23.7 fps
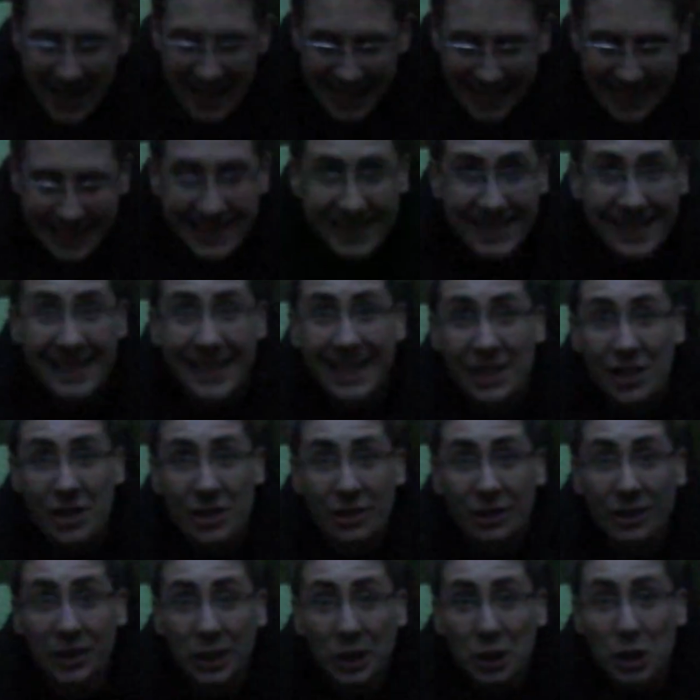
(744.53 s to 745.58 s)
This is
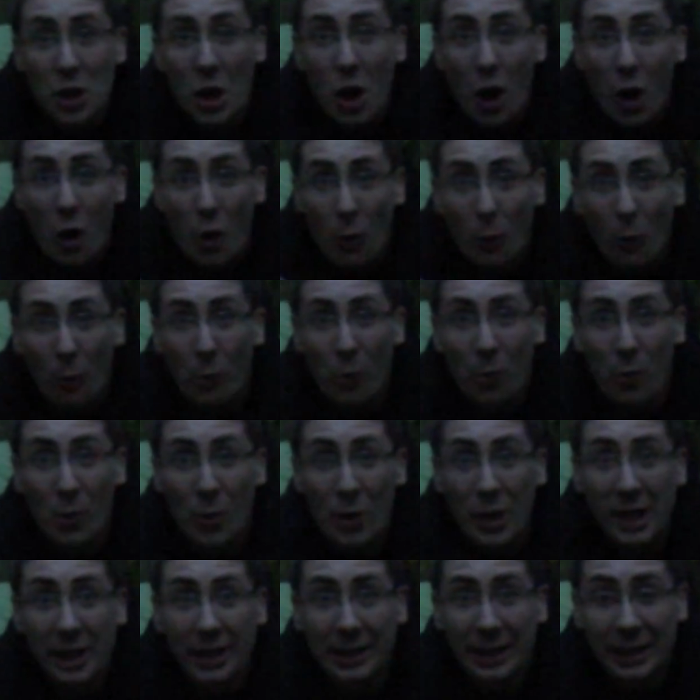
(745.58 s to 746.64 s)
actually
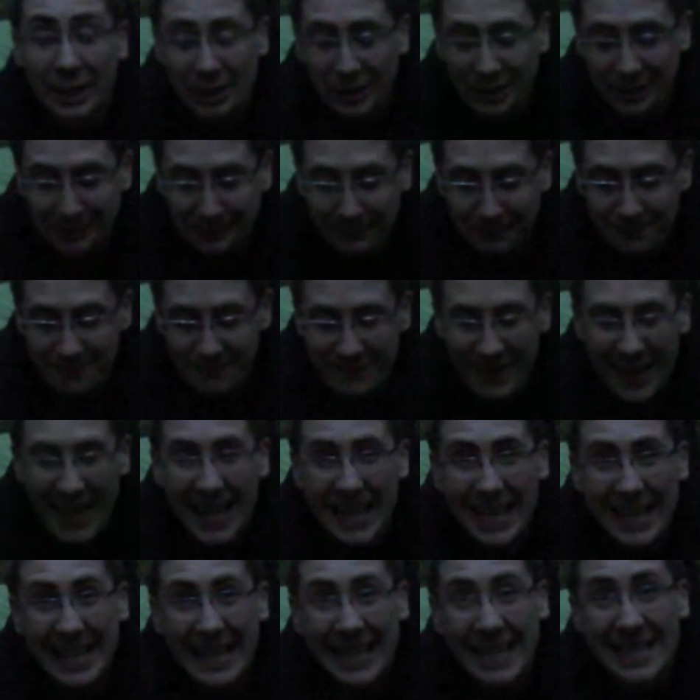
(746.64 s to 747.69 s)
really good.
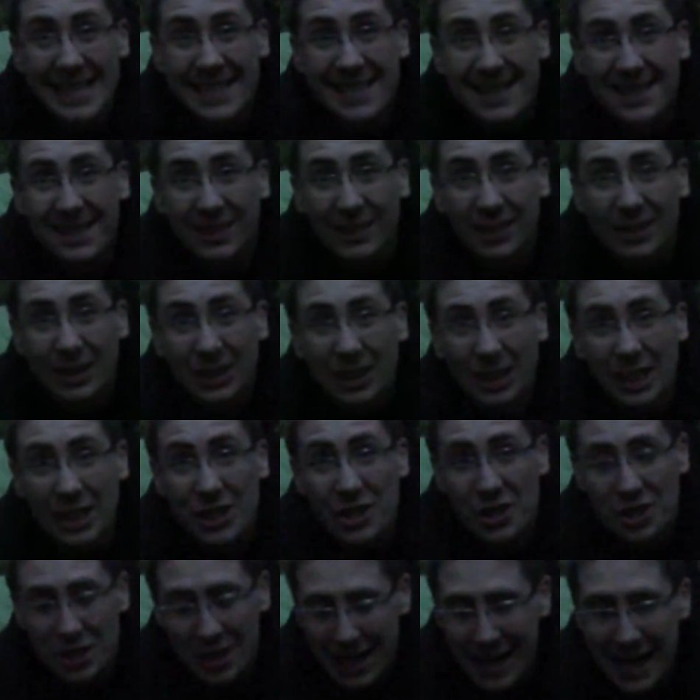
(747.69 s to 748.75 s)
It is
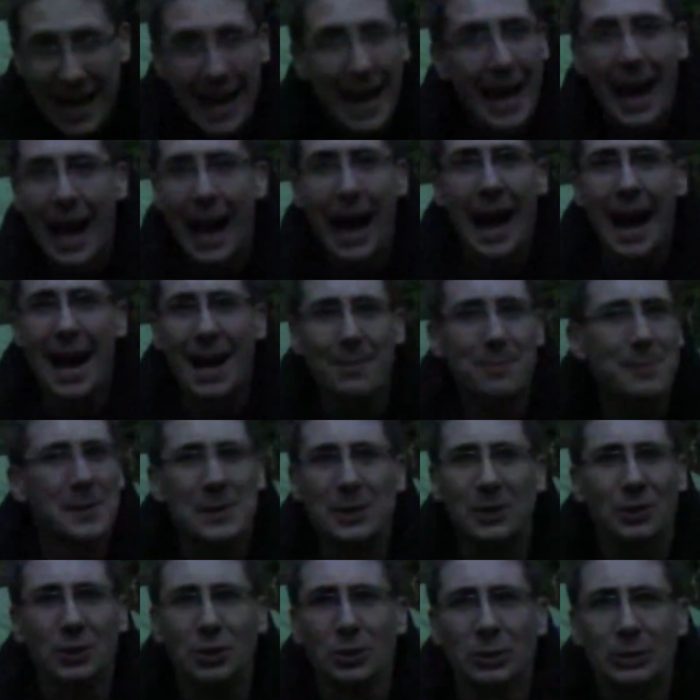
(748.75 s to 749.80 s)
delish.
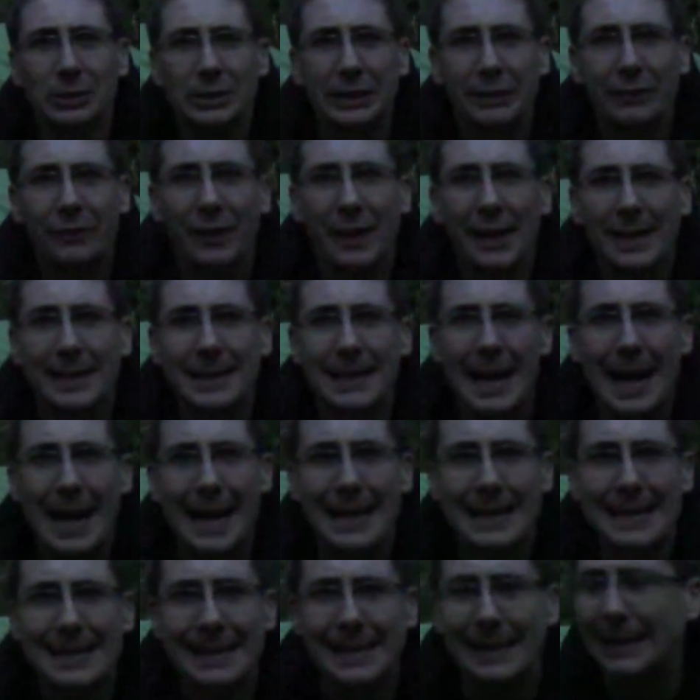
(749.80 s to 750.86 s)
Absolutely
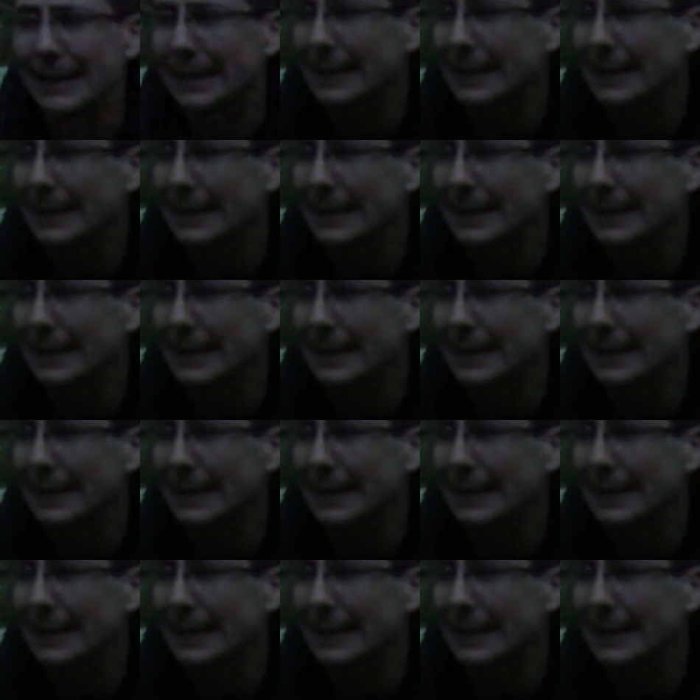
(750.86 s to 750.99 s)
fantastic.